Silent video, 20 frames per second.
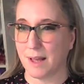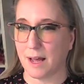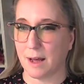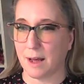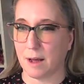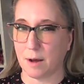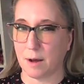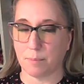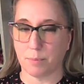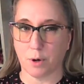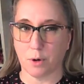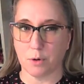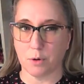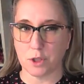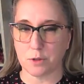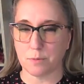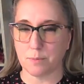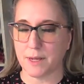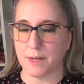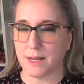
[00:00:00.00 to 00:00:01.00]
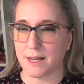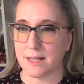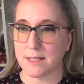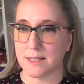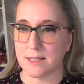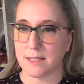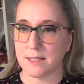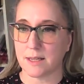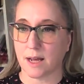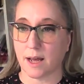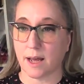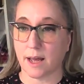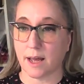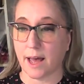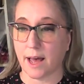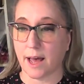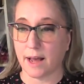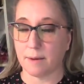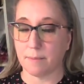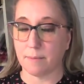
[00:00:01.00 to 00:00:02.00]
approached because I
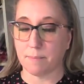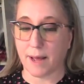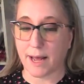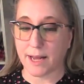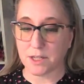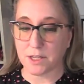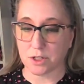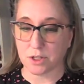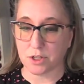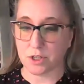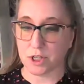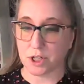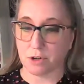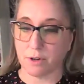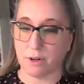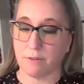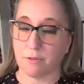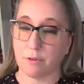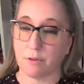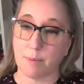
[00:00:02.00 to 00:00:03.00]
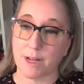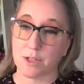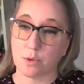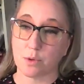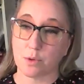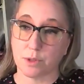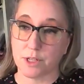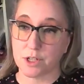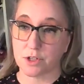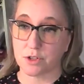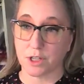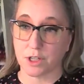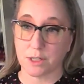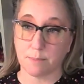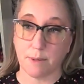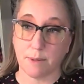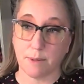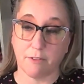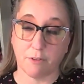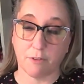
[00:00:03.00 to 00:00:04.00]
had a bachelor's degree for my school district
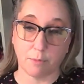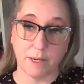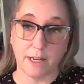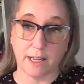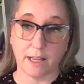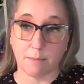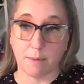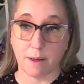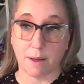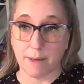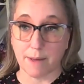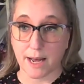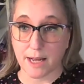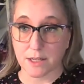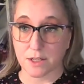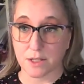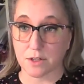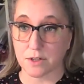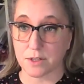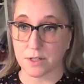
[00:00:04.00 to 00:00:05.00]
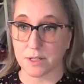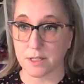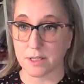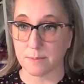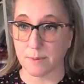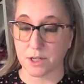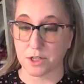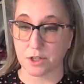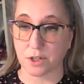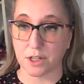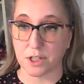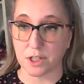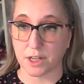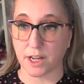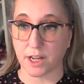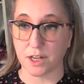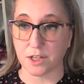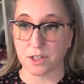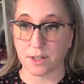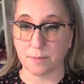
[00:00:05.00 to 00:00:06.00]
to pay for me to get my master's in special
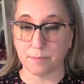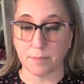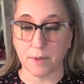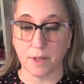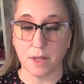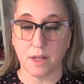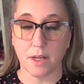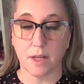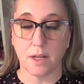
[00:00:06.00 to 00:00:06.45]
education